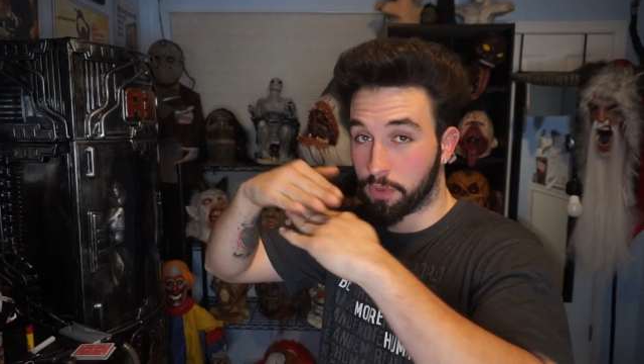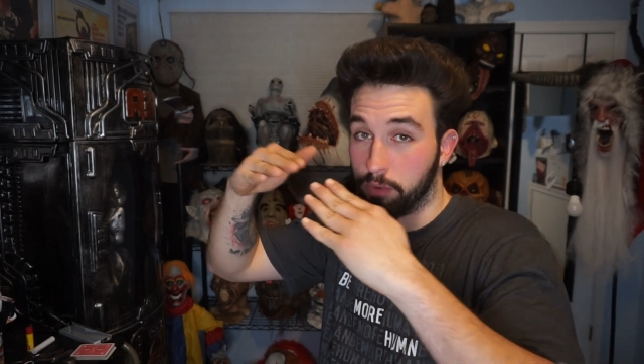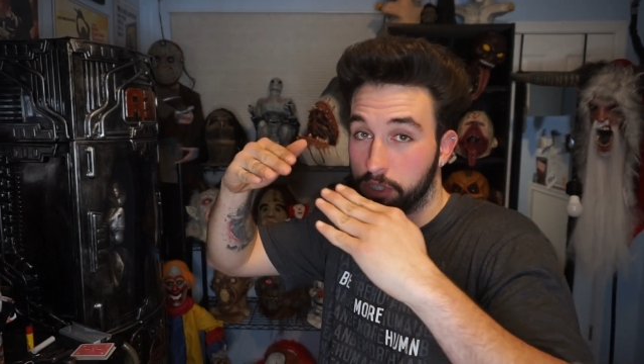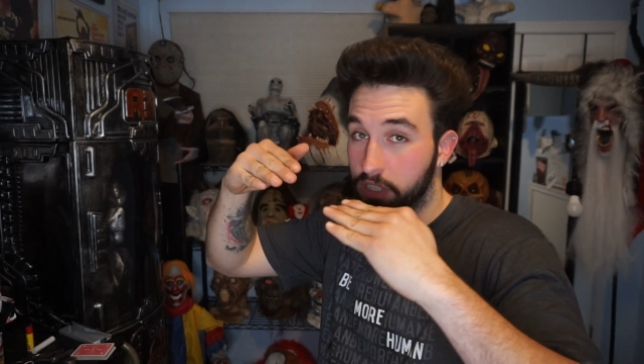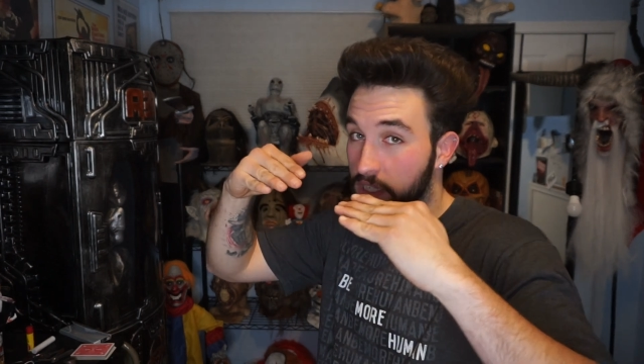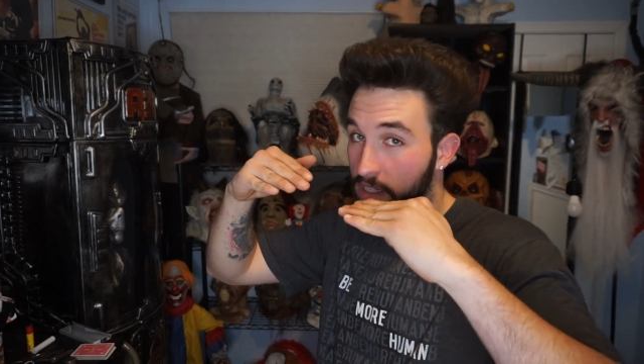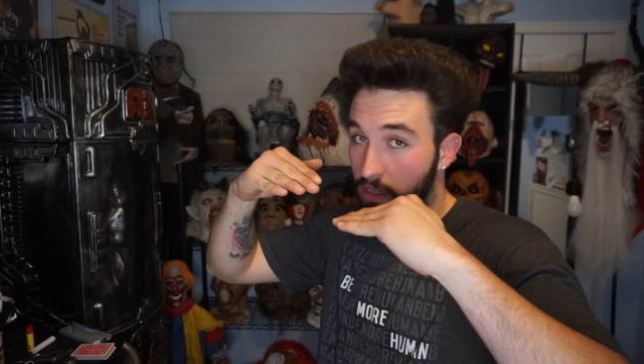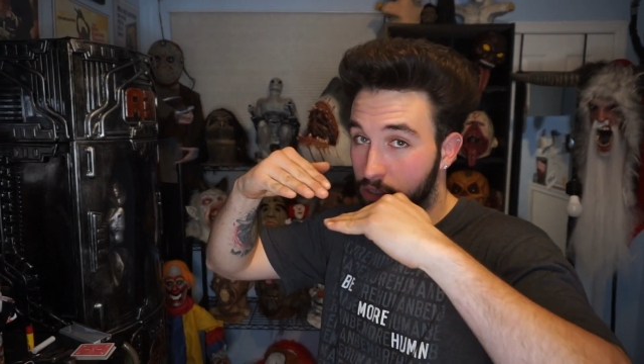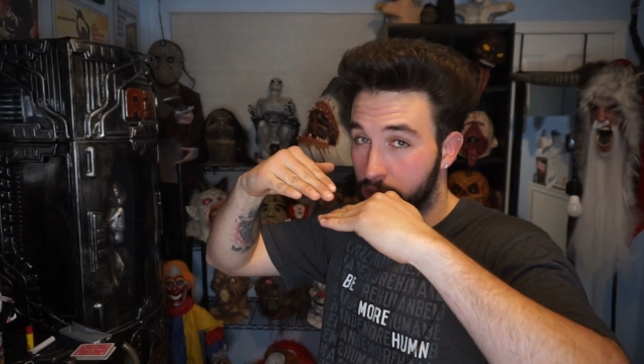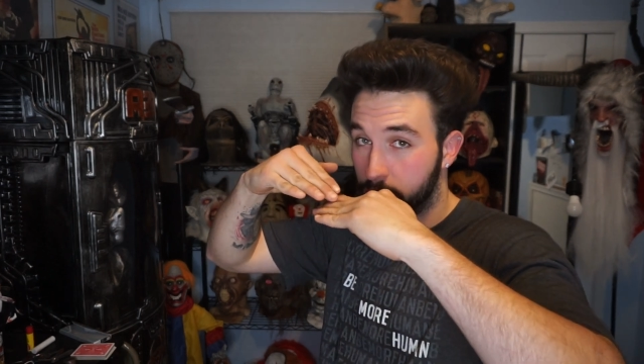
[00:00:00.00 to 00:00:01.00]
which is easy
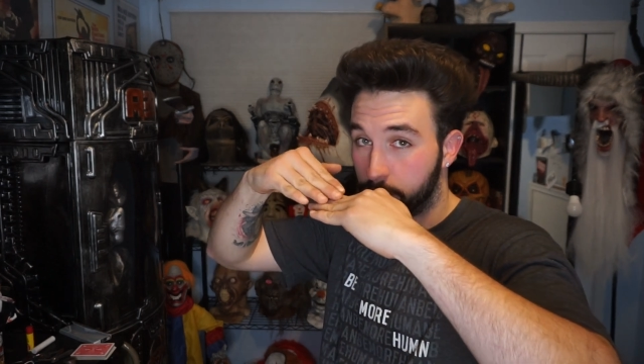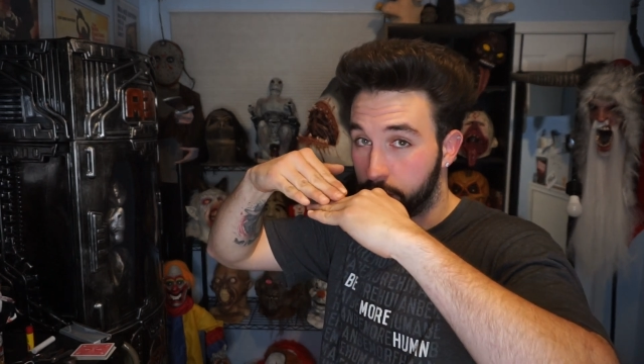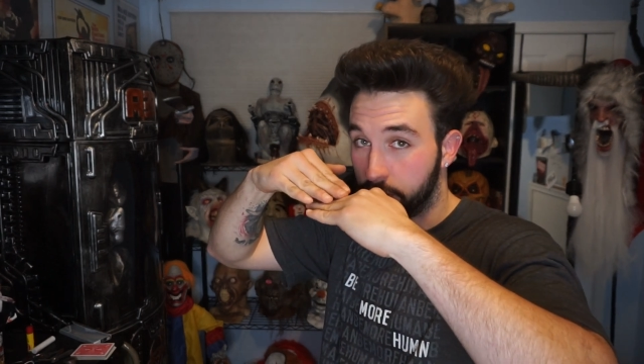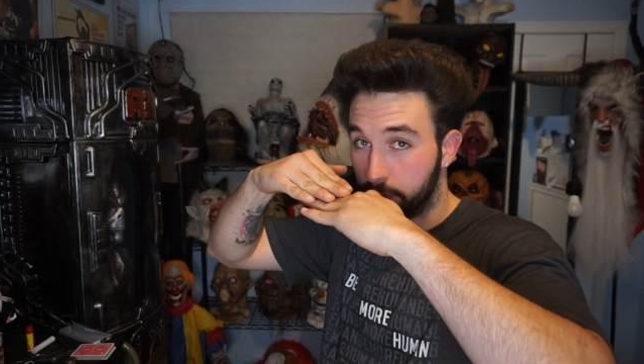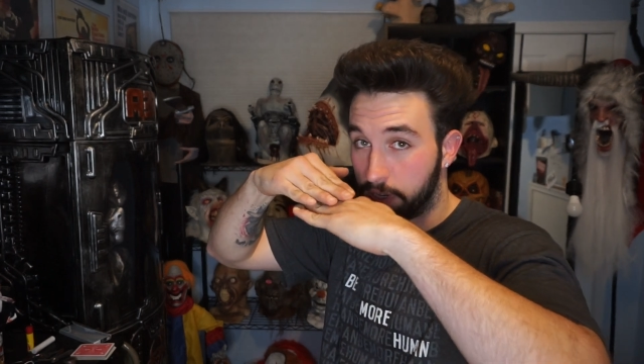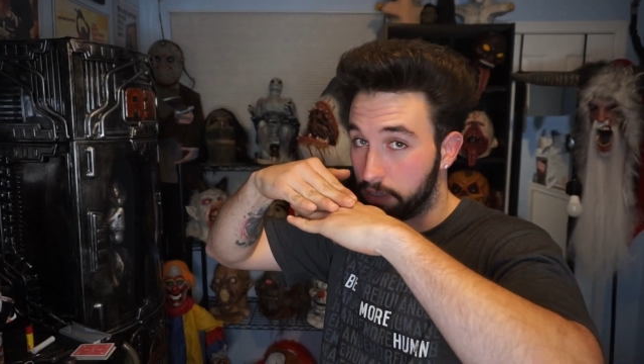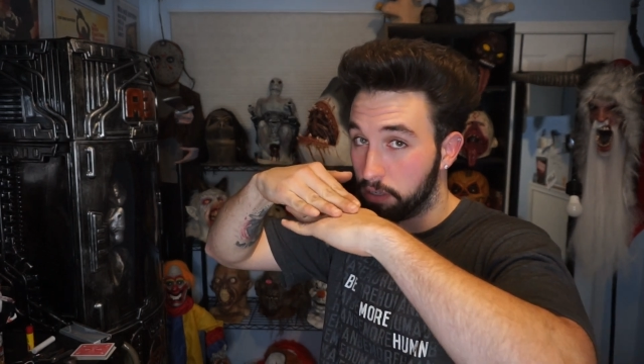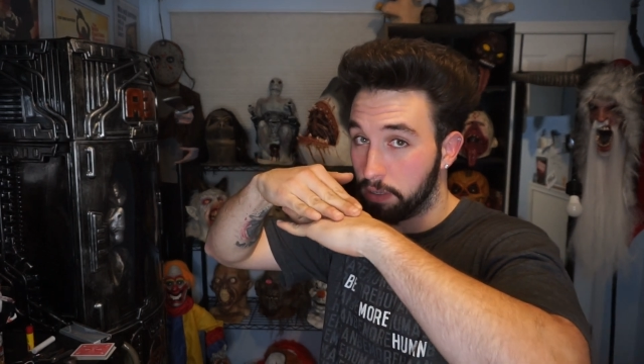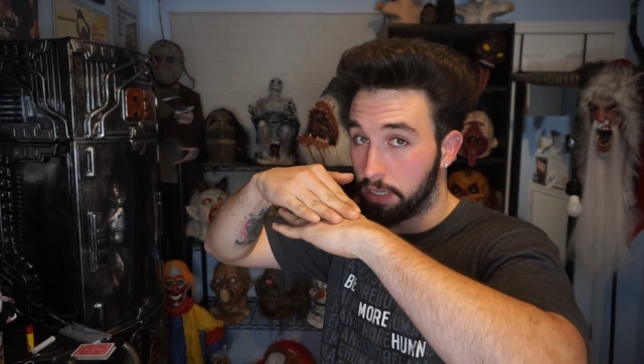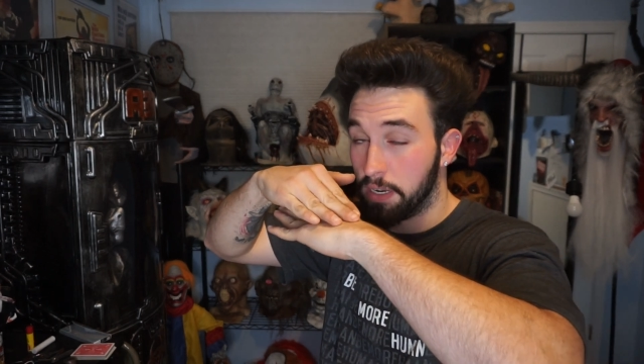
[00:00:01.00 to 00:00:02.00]
because you're just pushing right
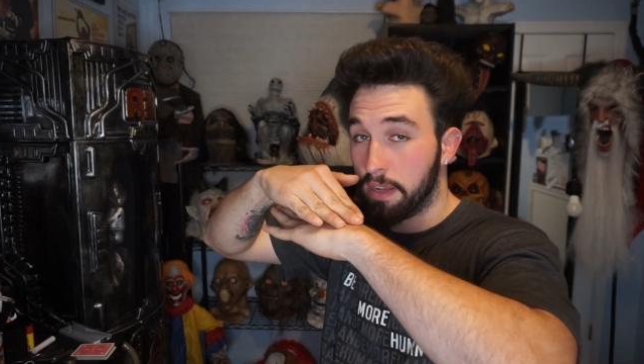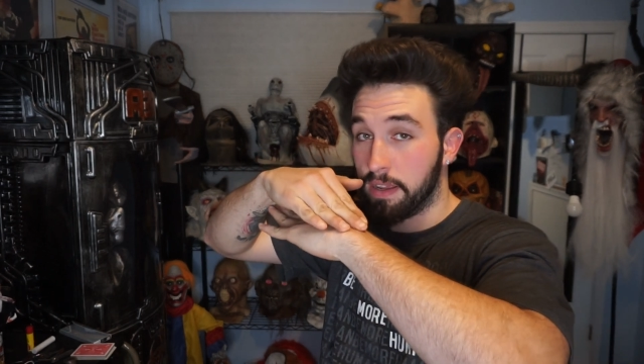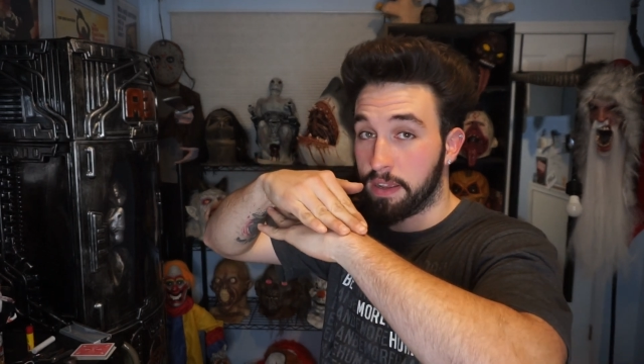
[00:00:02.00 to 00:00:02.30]
under it.